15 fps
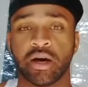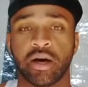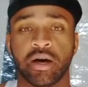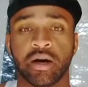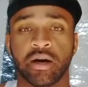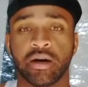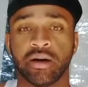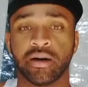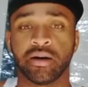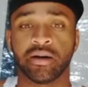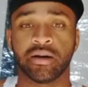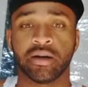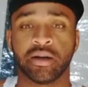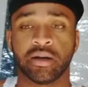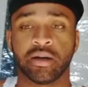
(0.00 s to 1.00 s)

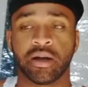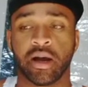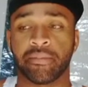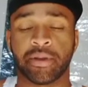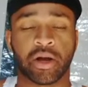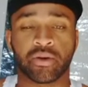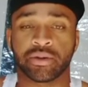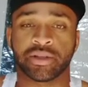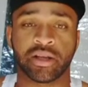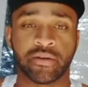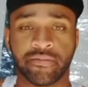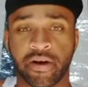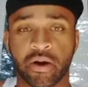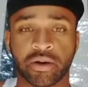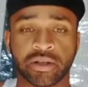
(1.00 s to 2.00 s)
I'm not gonna say
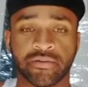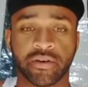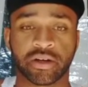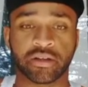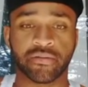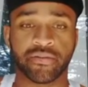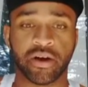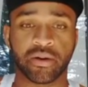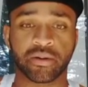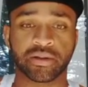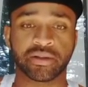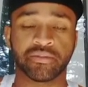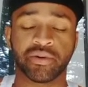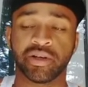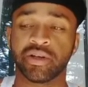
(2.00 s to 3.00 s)
the Falcons. Fuck the
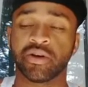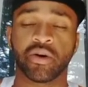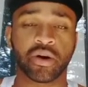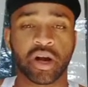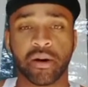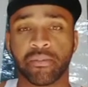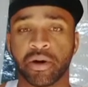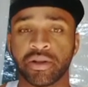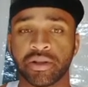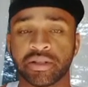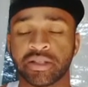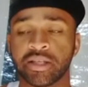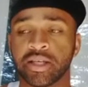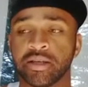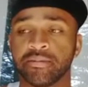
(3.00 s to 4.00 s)
Falcons, but a couple other
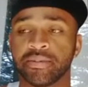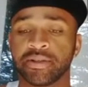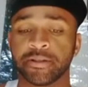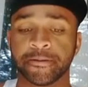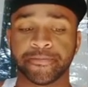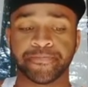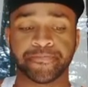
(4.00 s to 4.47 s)
teams.